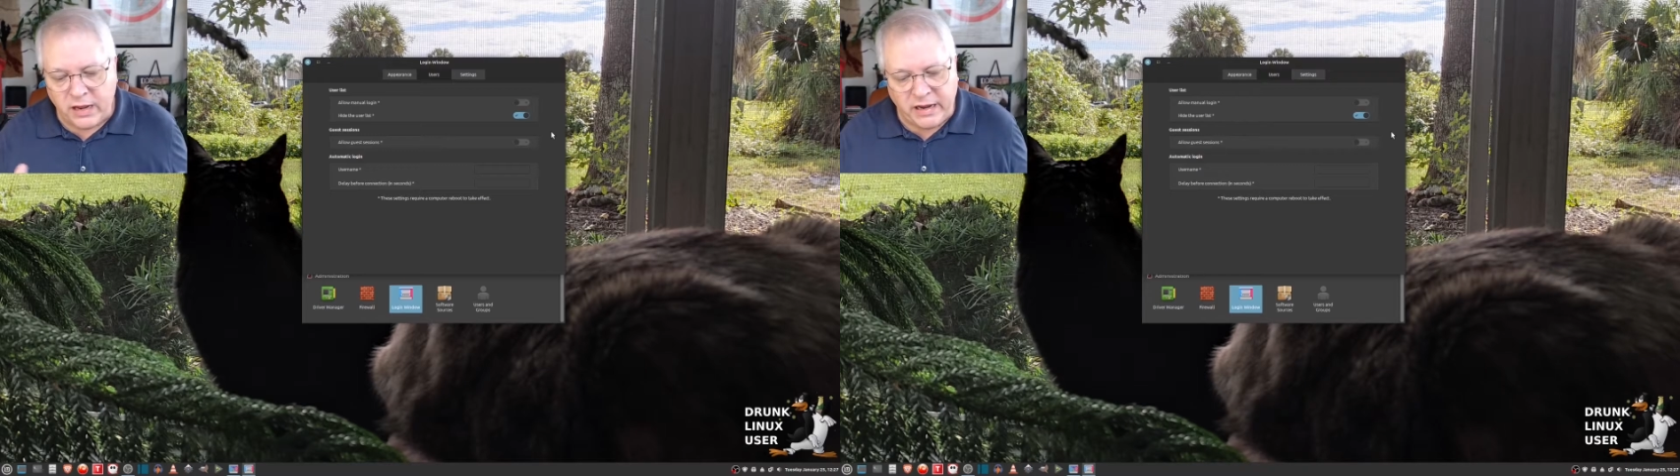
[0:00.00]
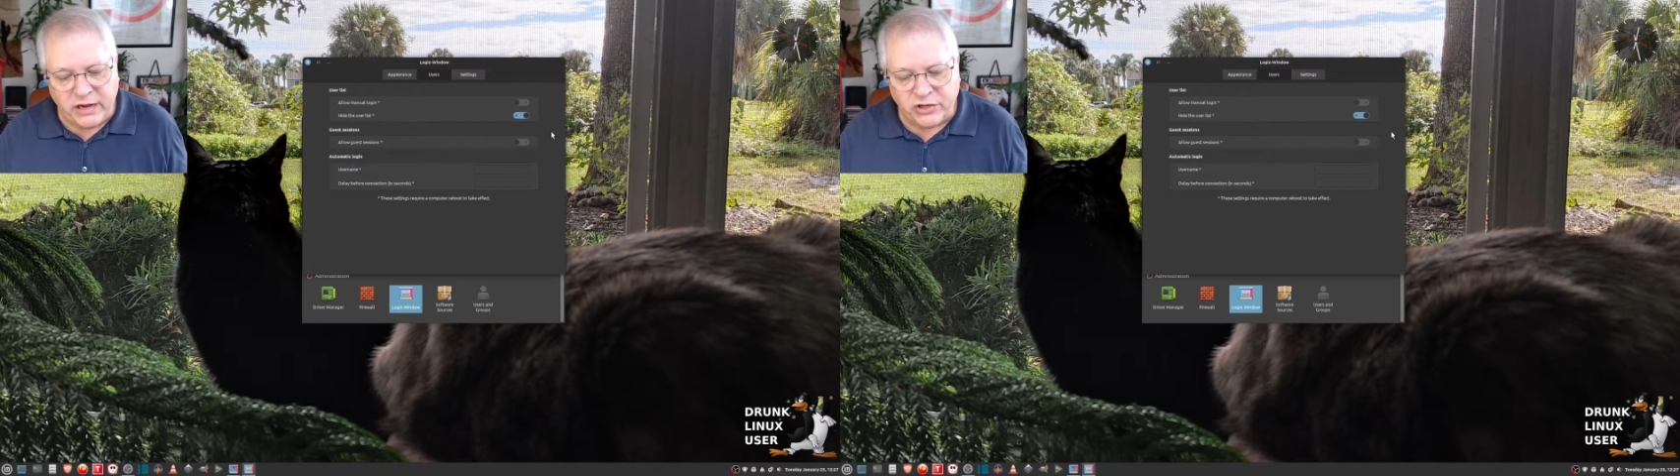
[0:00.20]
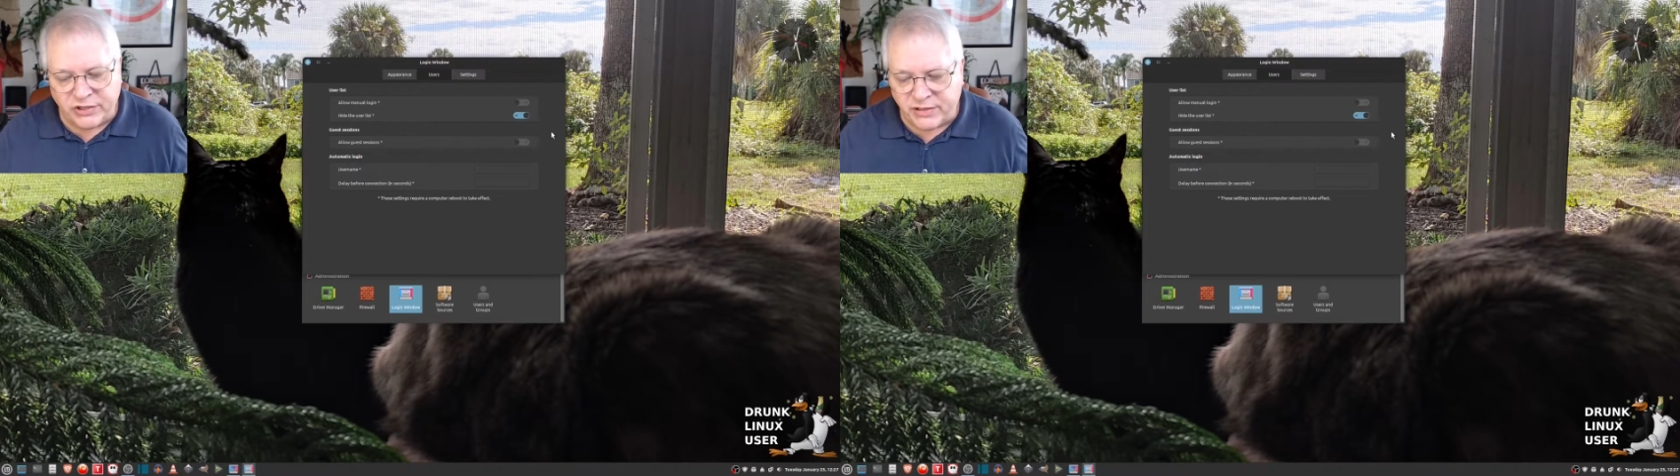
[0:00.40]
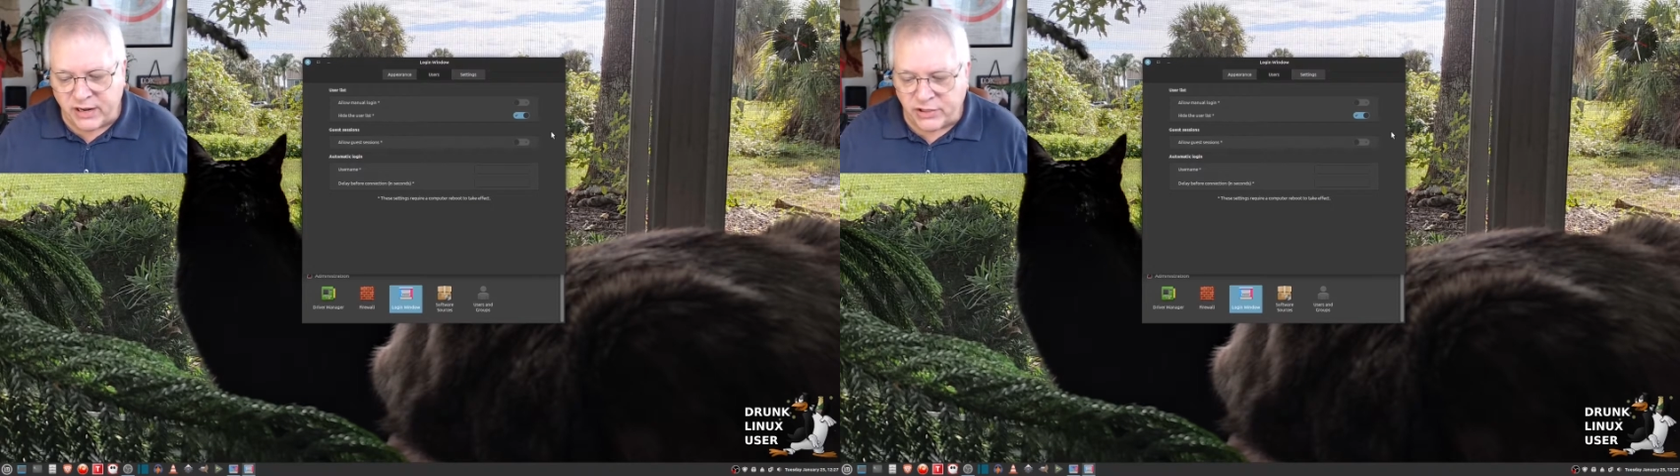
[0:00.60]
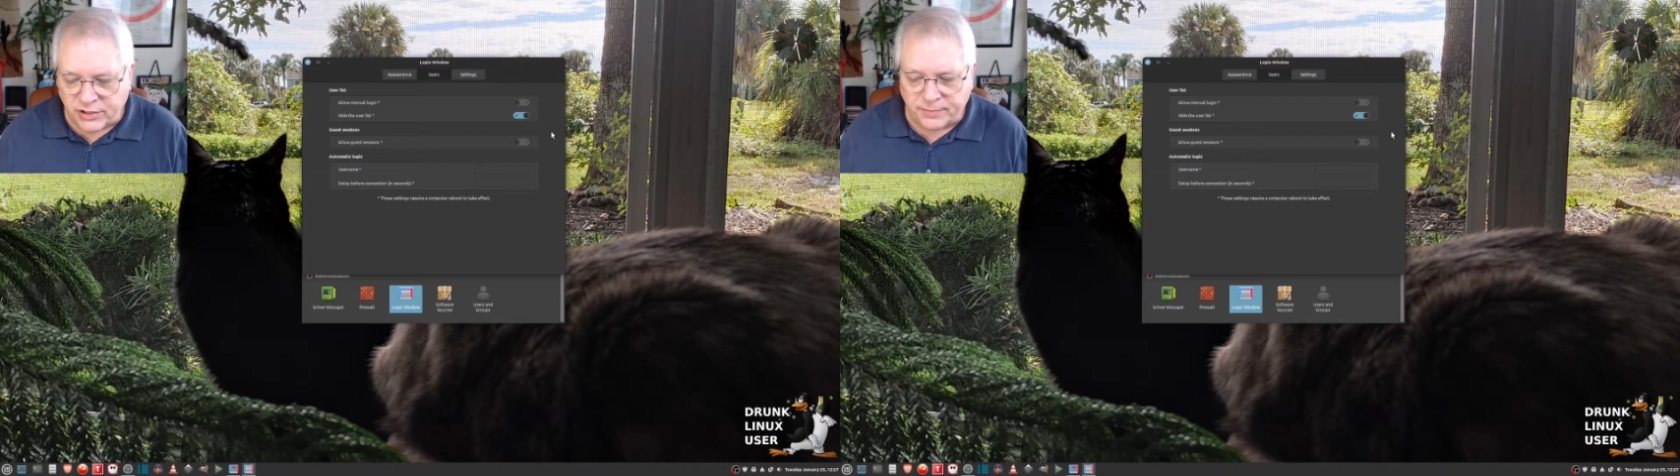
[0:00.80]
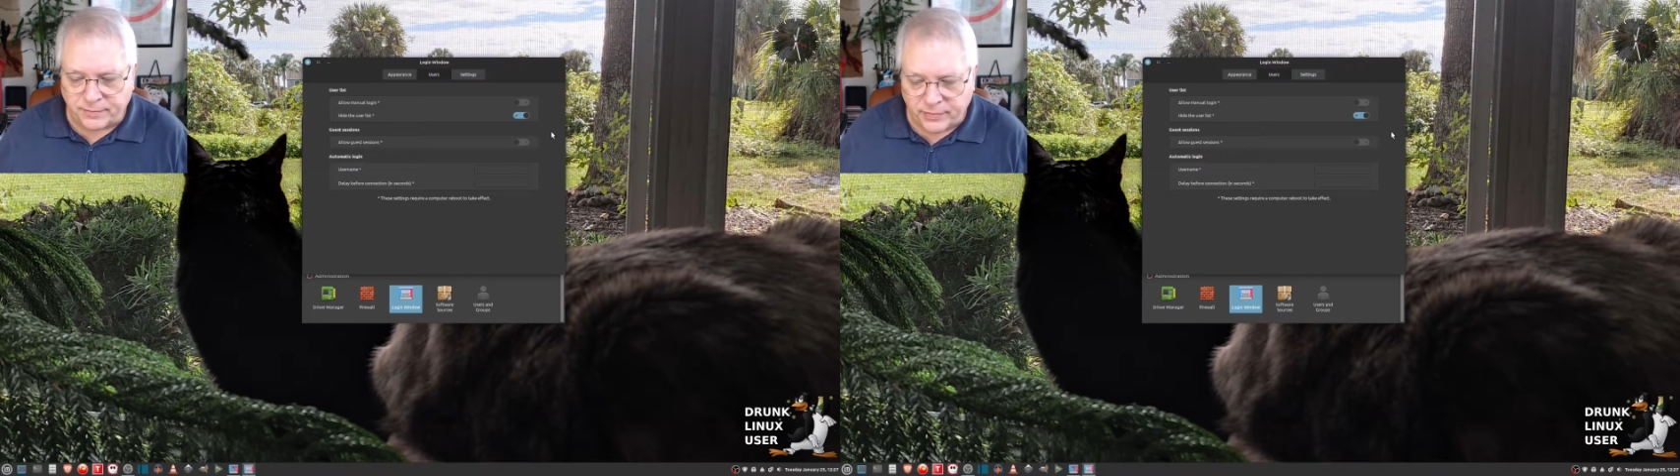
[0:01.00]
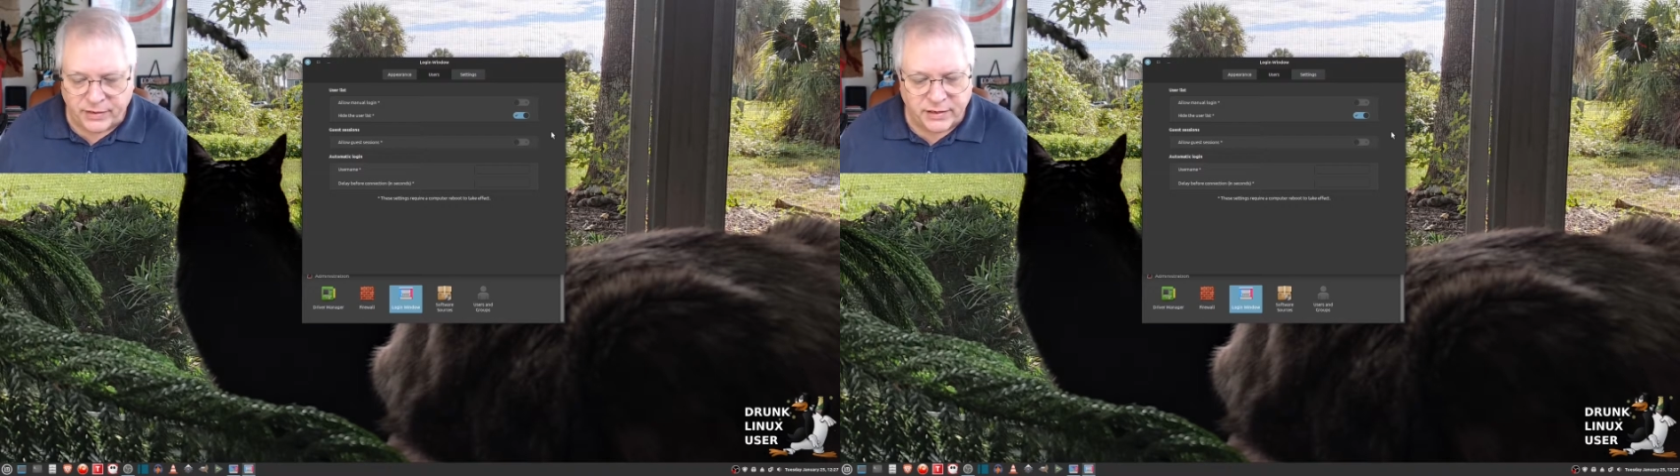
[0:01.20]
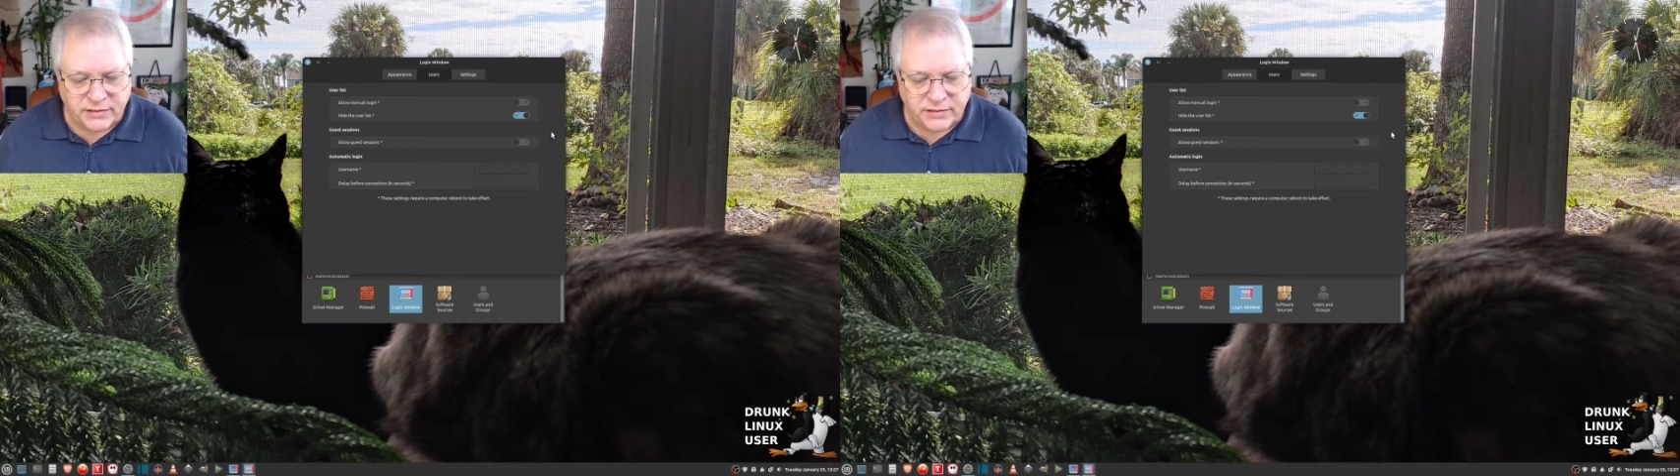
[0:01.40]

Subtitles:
each station is